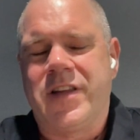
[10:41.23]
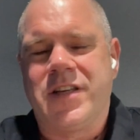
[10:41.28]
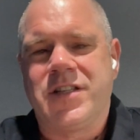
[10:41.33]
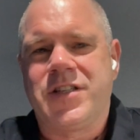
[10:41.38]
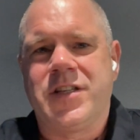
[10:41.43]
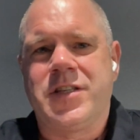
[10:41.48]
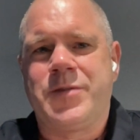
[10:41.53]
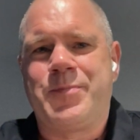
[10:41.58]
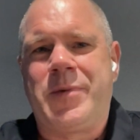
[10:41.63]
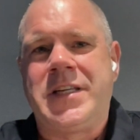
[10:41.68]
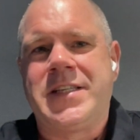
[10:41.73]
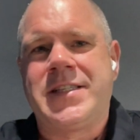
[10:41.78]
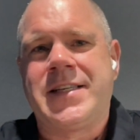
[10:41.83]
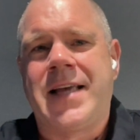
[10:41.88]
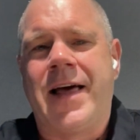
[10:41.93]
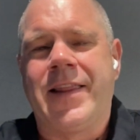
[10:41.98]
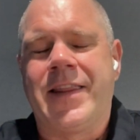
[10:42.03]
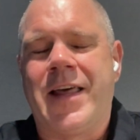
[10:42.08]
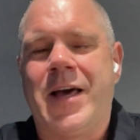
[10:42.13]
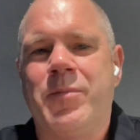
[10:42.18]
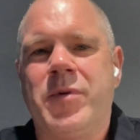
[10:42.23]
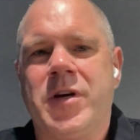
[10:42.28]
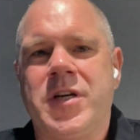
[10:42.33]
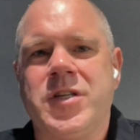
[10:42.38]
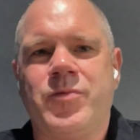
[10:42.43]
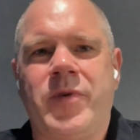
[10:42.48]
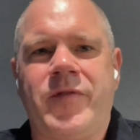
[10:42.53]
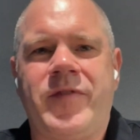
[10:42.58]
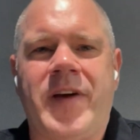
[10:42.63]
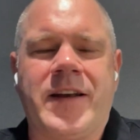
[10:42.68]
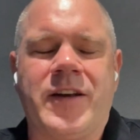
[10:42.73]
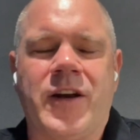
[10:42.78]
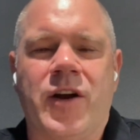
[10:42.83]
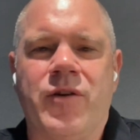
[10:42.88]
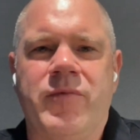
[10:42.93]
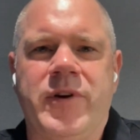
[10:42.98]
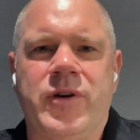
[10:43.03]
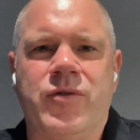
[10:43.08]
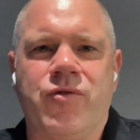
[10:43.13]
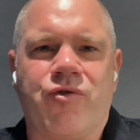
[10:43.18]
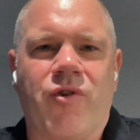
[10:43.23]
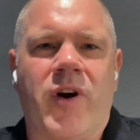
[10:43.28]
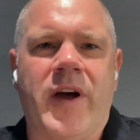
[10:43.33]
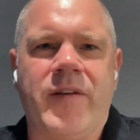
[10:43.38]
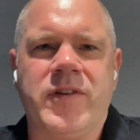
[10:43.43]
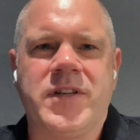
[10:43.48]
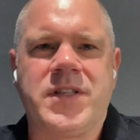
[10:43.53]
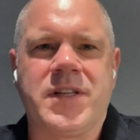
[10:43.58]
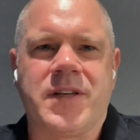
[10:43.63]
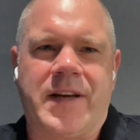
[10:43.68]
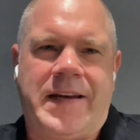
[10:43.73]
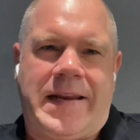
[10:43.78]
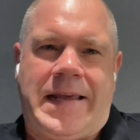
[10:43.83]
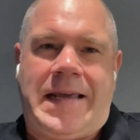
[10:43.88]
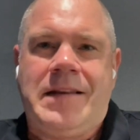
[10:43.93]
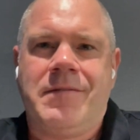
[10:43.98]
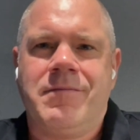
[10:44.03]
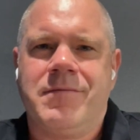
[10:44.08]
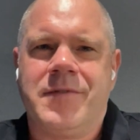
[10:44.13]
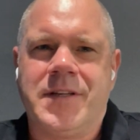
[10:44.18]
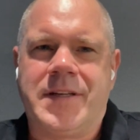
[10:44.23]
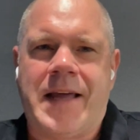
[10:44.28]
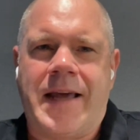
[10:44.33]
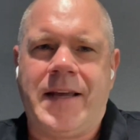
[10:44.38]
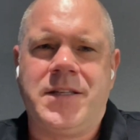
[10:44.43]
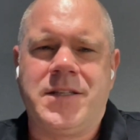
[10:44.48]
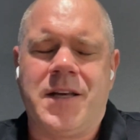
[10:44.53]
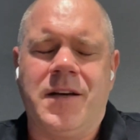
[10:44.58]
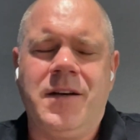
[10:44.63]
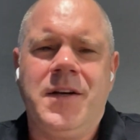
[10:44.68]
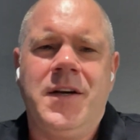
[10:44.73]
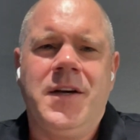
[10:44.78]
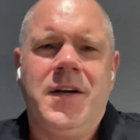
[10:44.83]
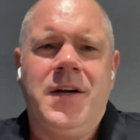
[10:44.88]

that's just been sat there because we've had no real driver to clean the data.